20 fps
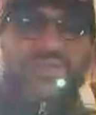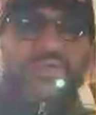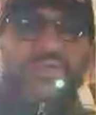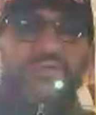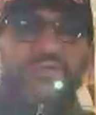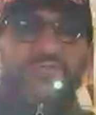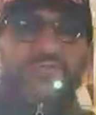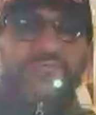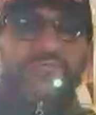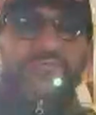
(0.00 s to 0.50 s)

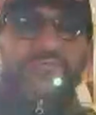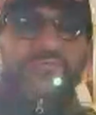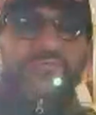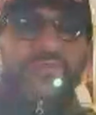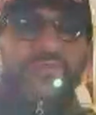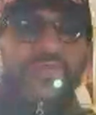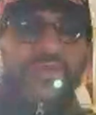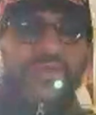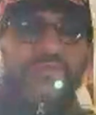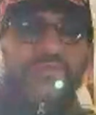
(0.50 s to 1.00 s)
Even
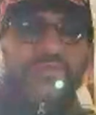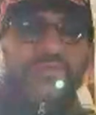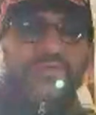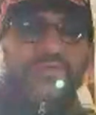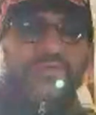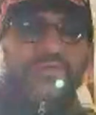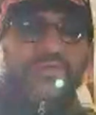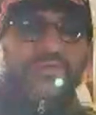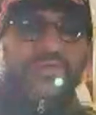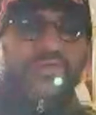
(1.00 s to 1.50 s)
during
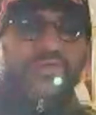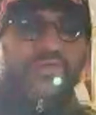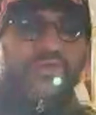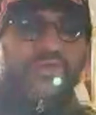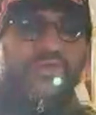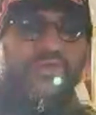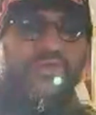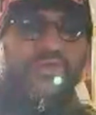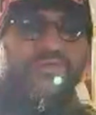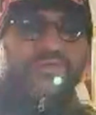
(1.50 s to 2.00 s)
his
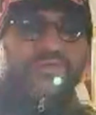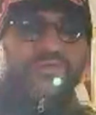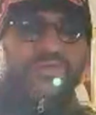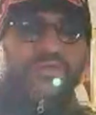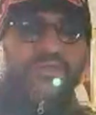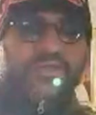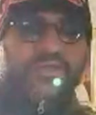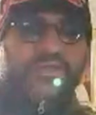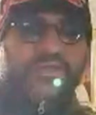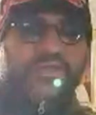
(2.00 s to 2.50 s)
residence
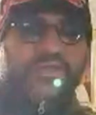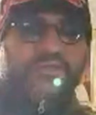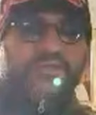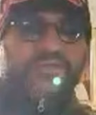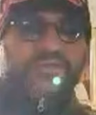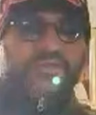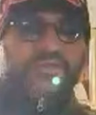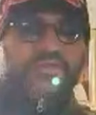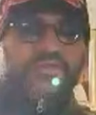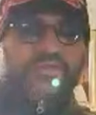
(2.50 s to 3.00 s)
in
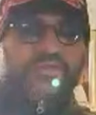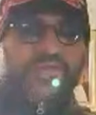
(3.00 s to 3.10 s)
France,